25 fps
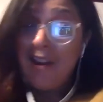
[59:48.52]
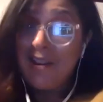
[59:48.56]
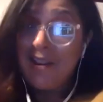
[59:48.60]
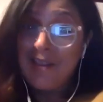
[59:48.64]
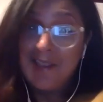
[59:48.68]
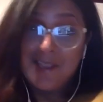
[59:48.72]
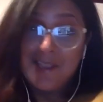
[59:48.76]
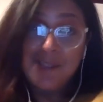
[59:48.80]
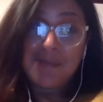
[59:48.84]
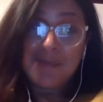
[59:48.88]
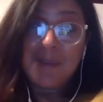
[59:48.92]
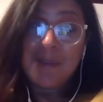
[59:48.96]
in
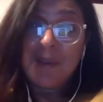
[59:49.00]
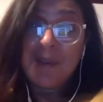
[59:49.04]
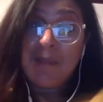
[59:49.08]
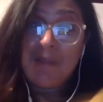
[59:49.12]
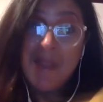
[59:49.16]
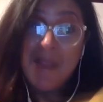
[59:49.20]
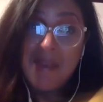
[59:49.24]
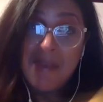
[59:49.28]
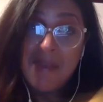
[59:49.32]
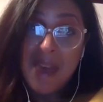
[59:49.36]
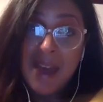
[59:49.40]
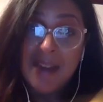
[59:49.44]
this film,
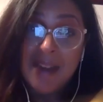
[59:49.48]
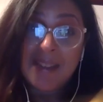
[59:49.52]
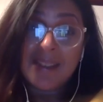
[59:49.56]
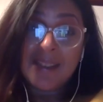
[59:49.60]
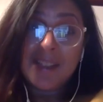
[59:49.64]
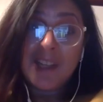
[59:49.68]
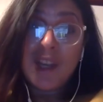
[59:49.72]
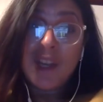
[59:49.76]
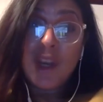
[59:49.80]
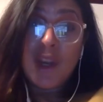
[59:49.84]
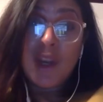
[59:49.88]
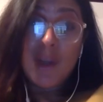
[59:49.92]
and that is a
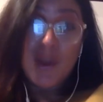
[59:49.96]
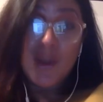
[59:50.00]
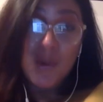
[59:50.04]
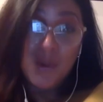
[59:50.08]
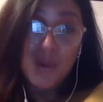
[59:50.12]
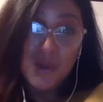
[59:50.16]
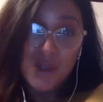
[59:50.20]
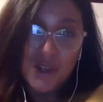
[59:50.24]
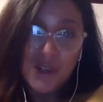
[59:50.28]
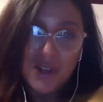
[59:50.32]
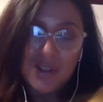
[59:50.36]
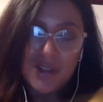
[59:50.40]

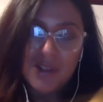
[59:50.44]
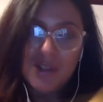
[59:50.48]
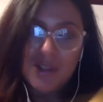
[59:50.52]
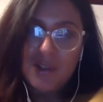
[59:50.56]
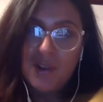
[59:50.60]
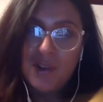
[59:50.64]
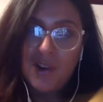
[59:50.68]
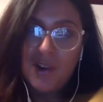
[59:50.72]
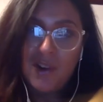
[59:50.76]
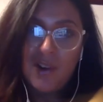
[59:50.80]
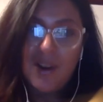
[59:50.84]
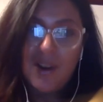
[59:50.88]
huge
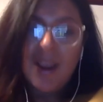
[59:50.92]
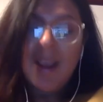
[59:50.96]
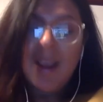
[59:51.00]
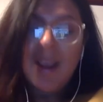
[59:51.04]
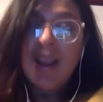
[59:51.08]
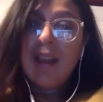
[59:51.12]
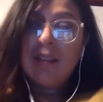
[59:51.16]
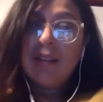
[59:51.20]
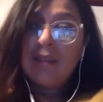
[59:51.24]
concern, and